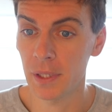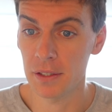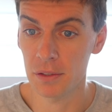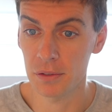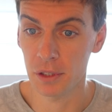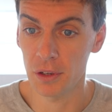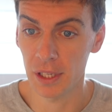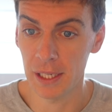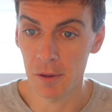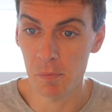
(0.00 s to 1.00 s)
and it's also got
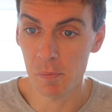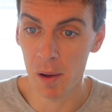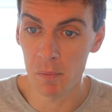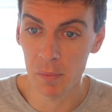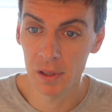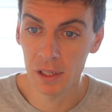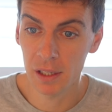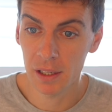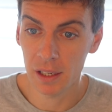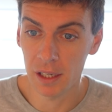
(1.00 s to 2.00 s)
the little bump
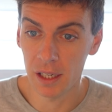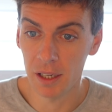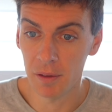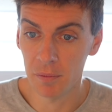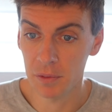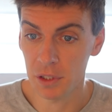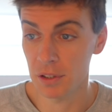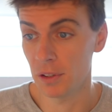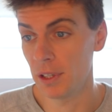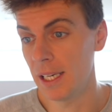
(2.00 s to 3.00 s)

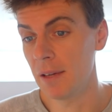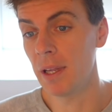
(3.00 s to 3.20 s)
just on the lip